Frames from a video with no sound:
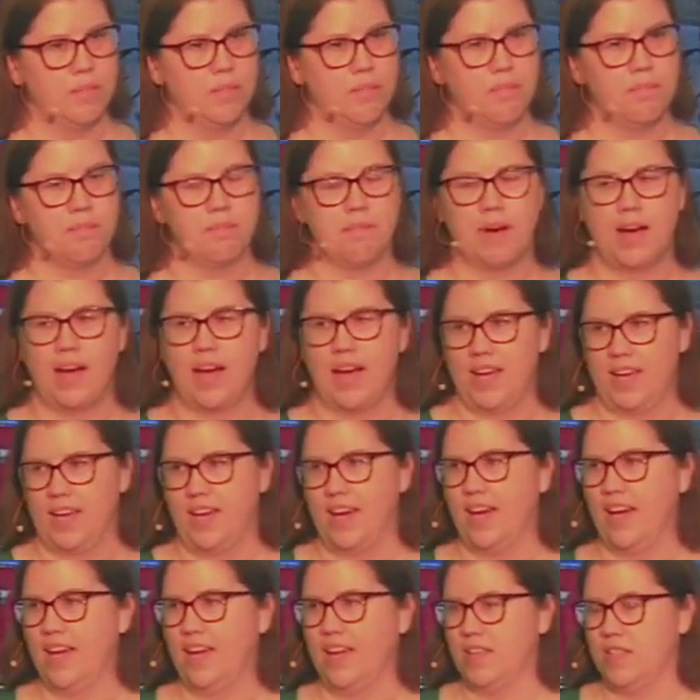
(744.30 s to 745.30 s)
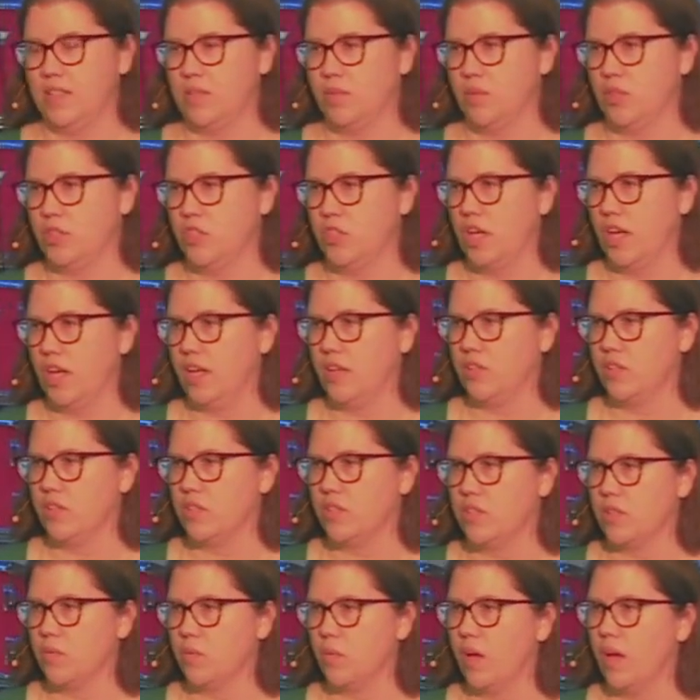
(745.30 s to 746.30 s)
my eyes were
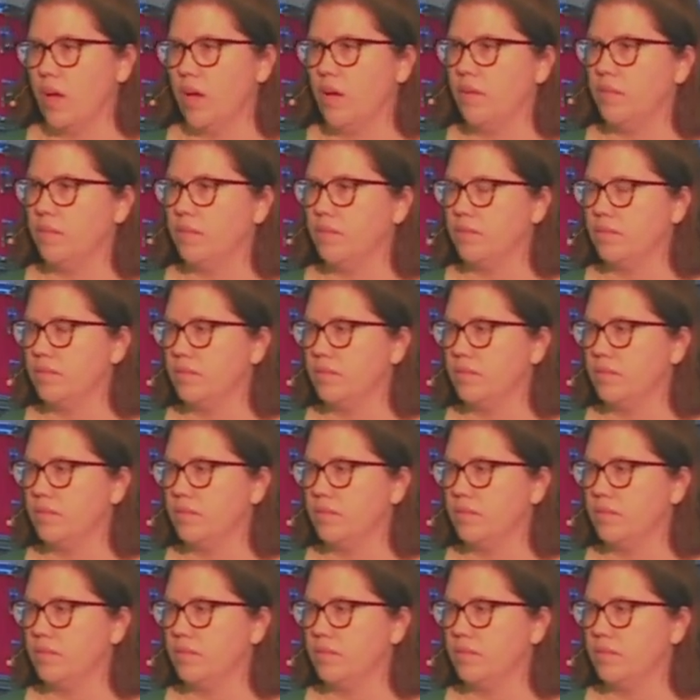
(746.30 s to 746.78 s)
changed as well.